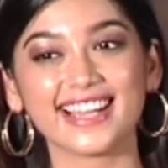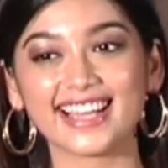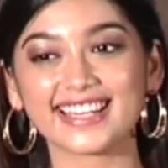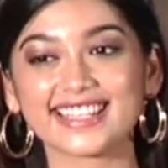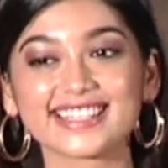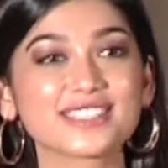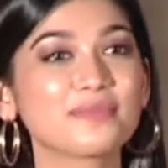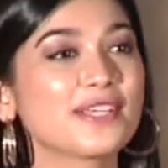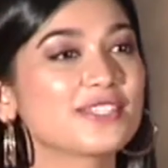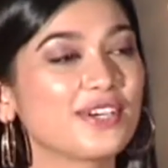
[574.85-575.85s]
and he is
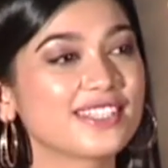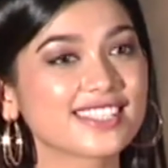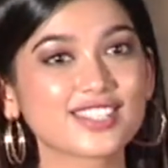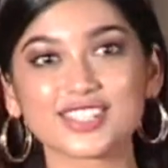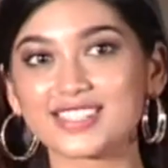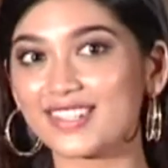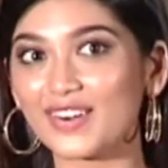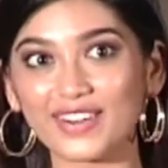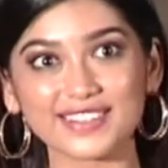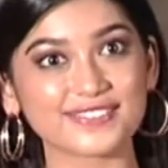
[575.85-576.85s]
mentor to just
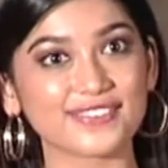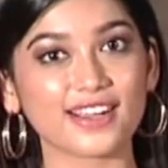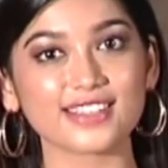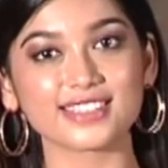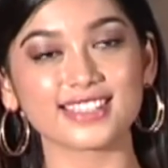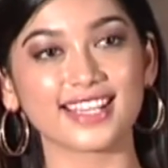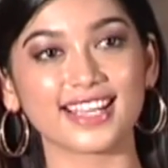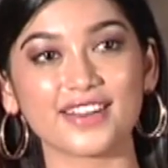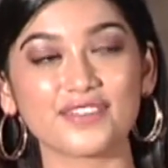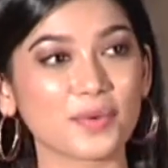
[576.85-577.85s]
all of us
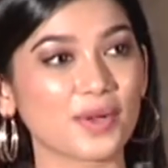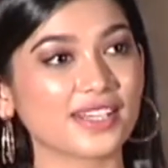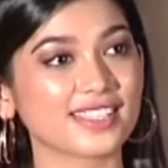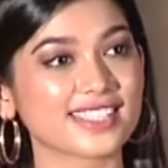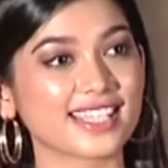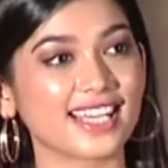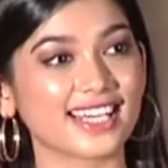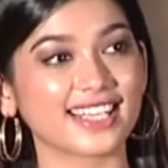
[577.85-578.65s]
and everyone on set.